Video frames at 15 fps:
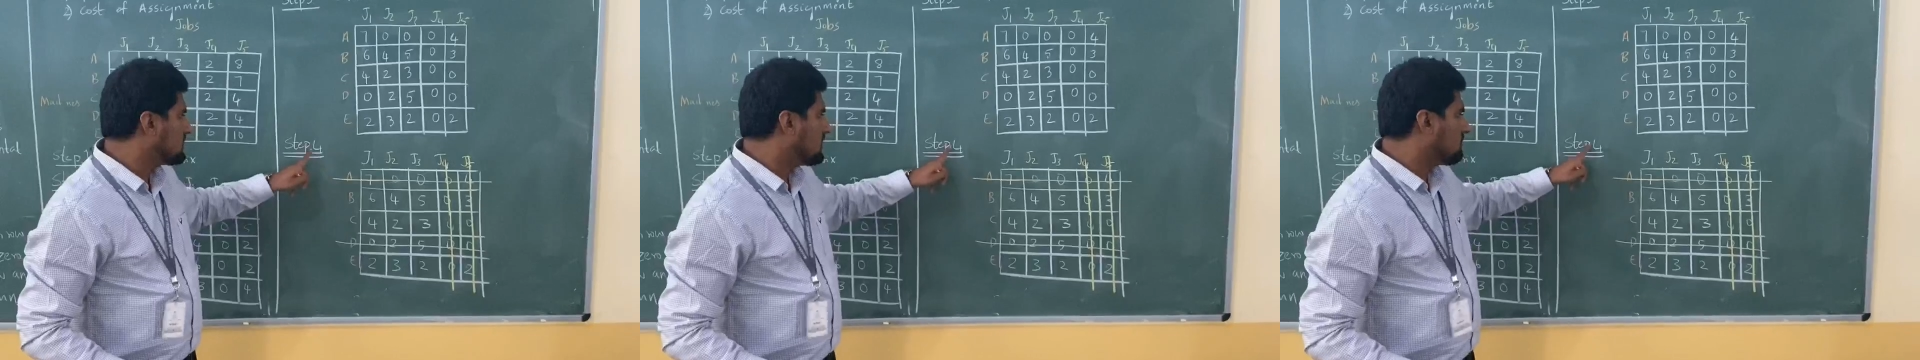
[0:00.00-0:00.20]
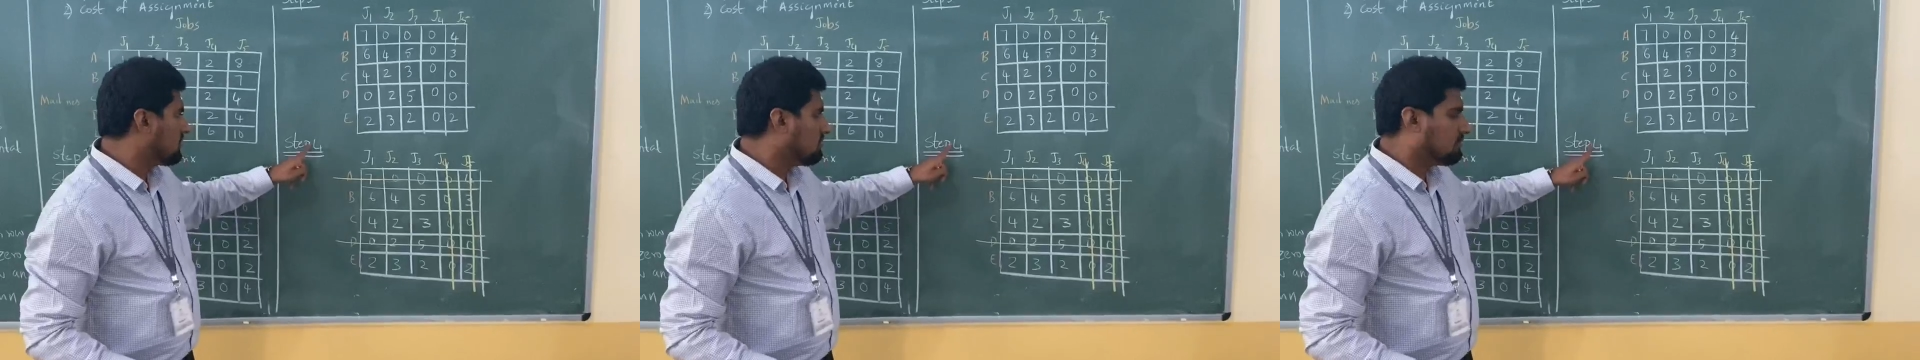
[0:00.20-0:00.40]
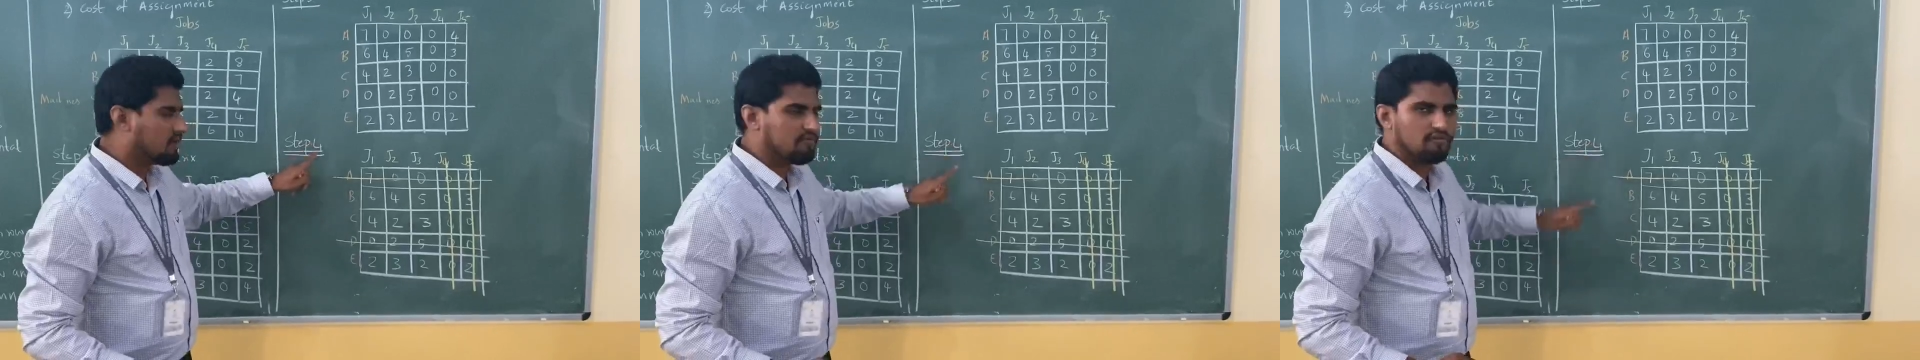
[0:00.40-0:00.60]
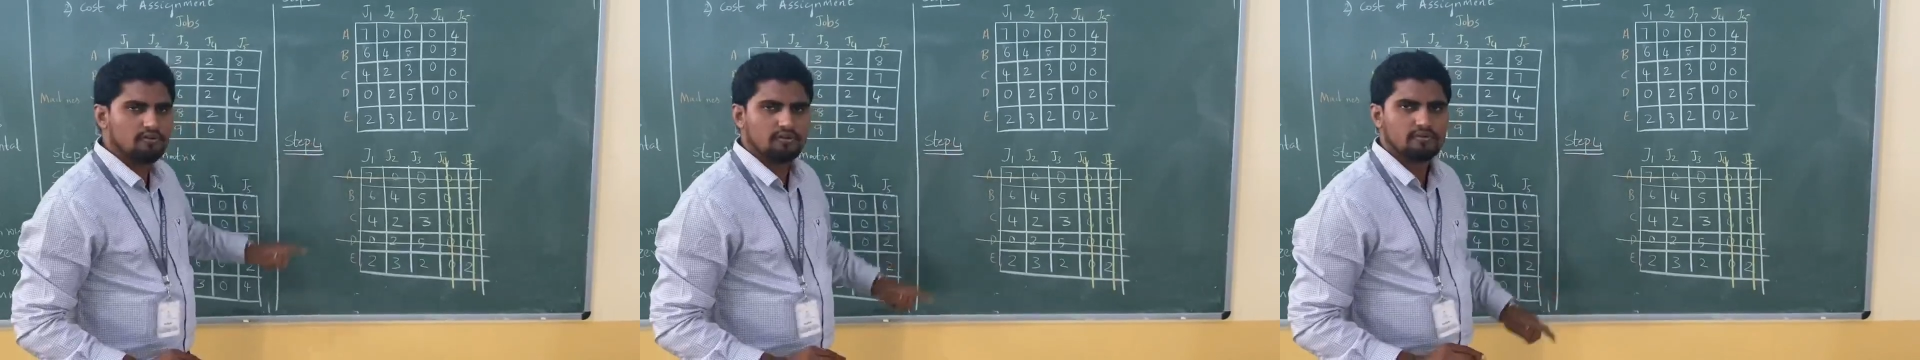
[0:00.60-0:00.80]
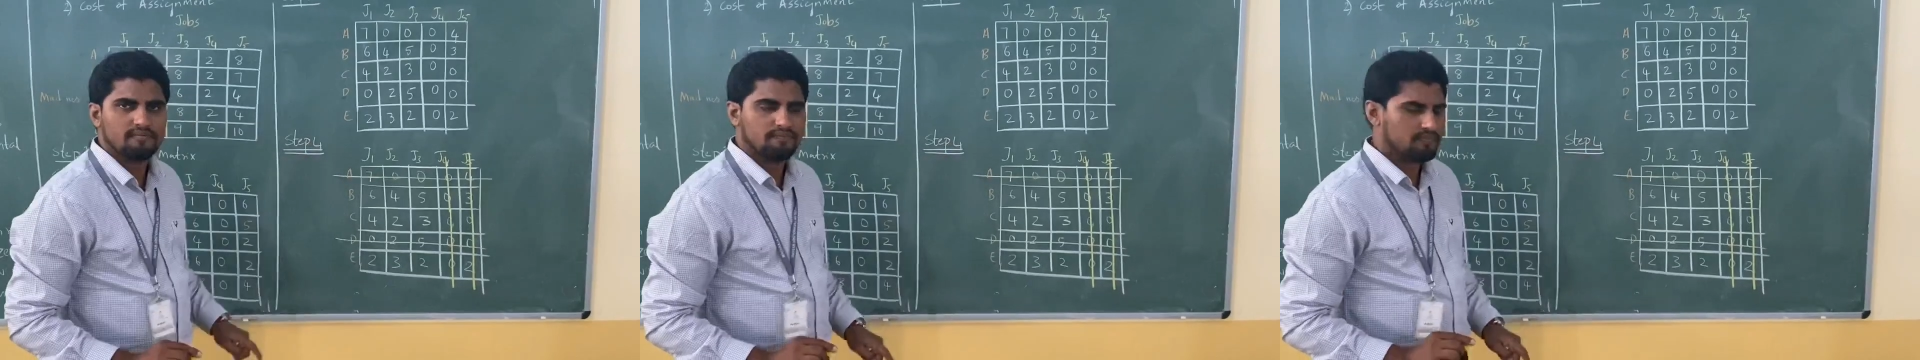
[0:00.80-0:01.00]
step number 4.
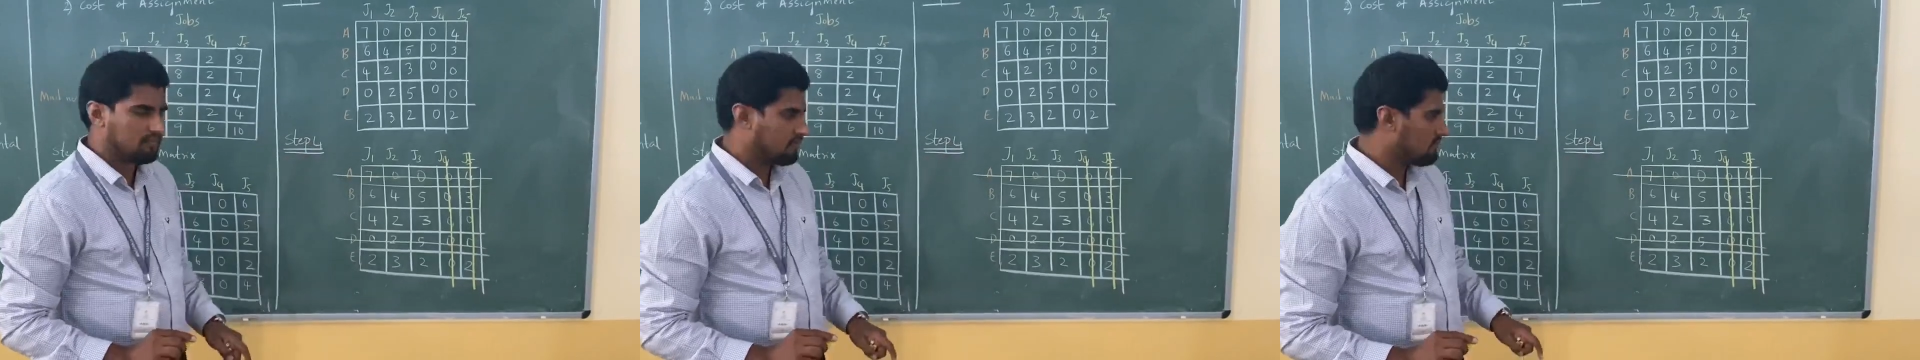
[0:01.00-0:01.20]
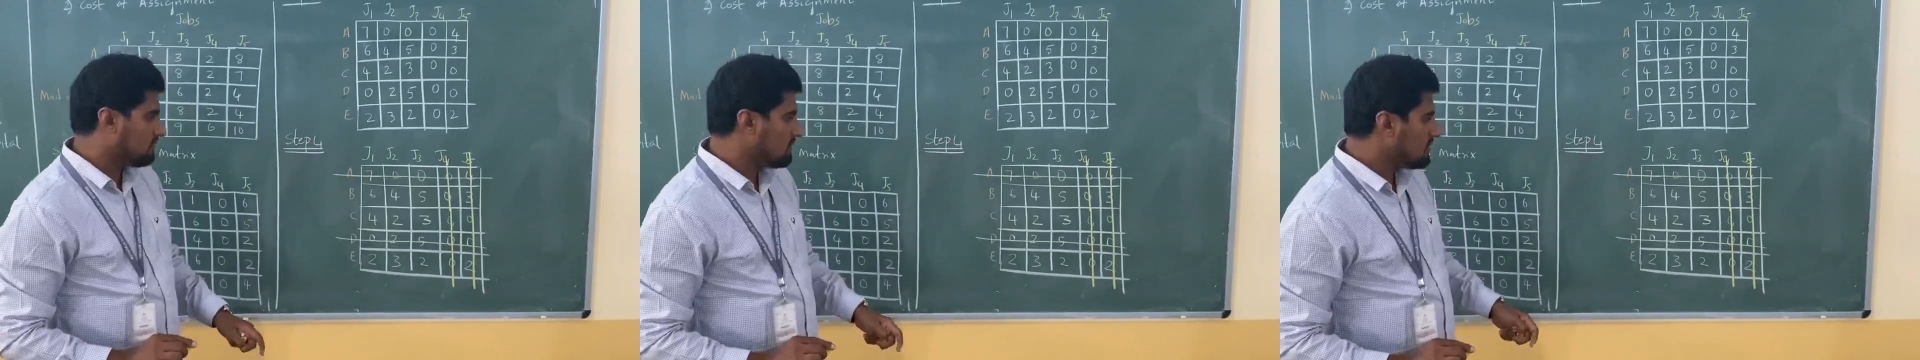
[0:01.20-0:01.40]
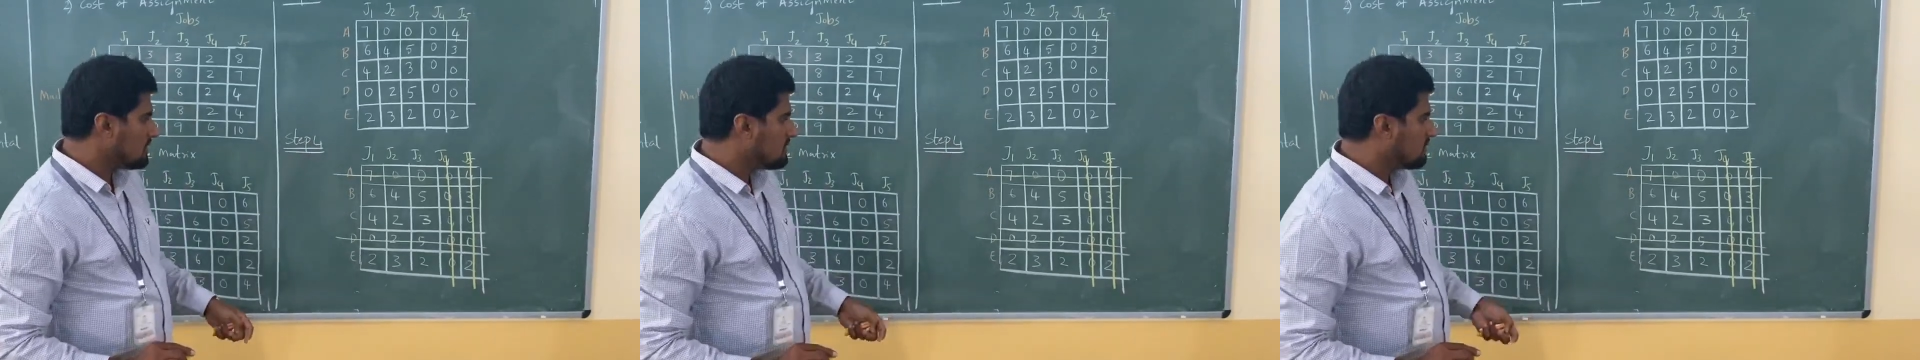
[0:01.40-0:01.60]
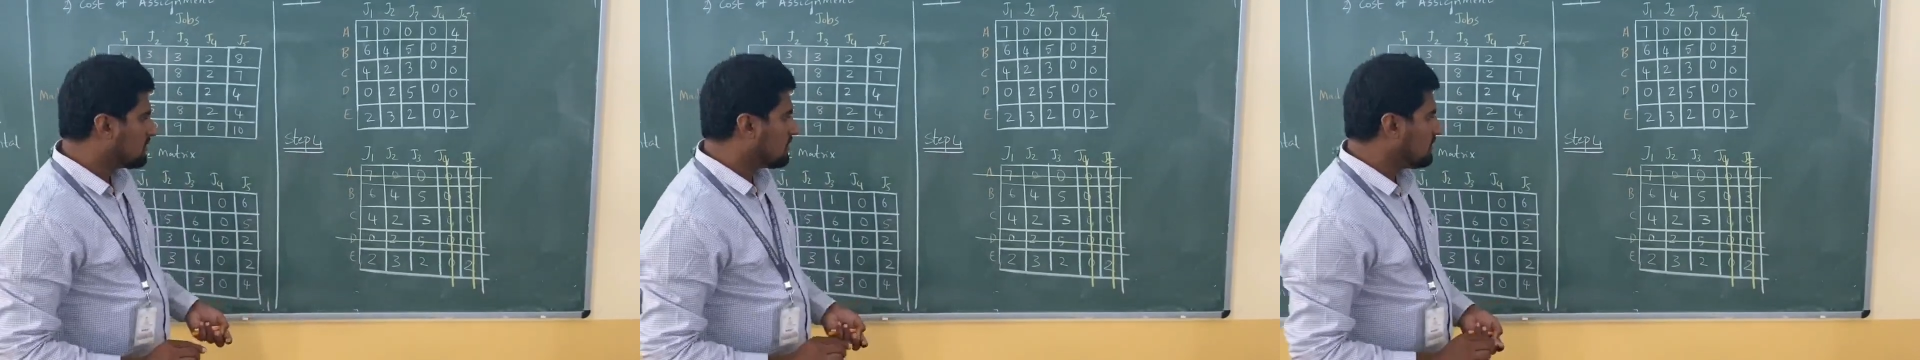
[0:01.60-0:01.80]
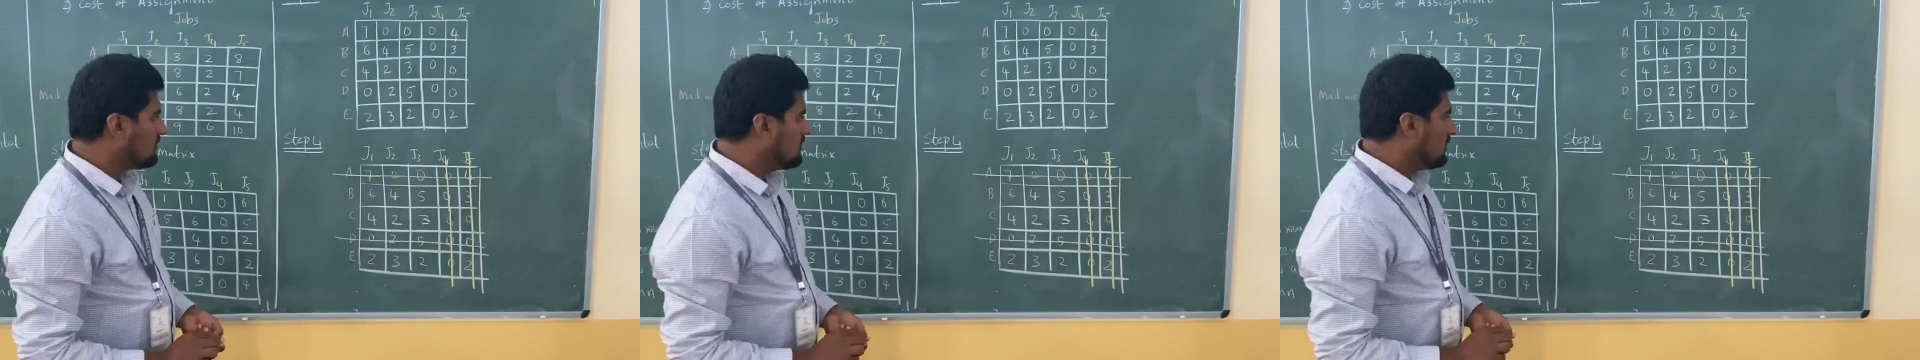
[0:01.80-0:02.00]

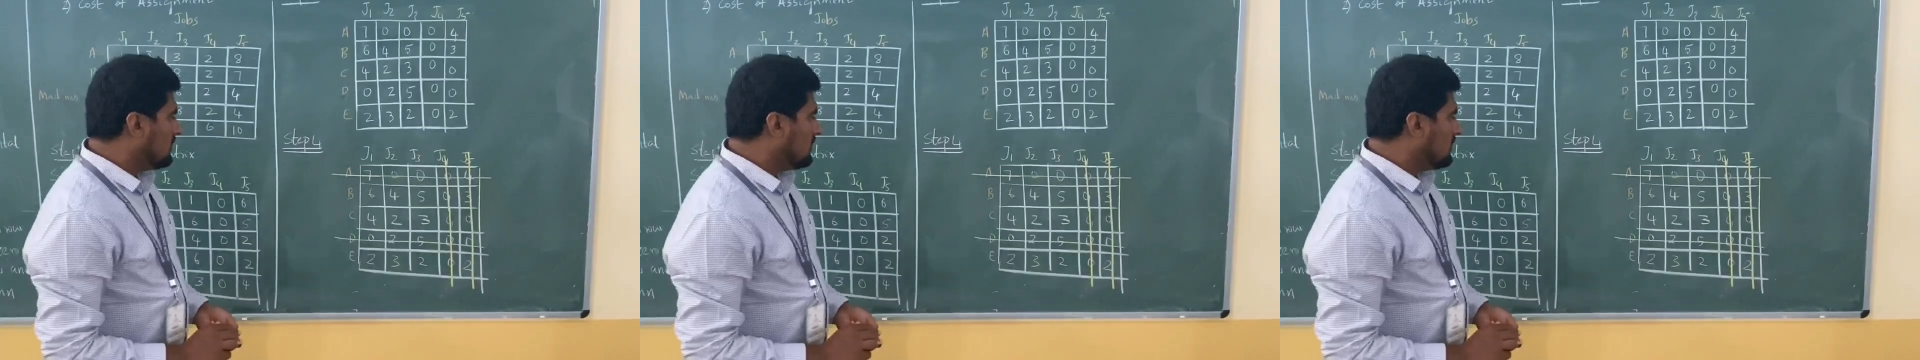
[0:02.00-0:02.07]
Okay,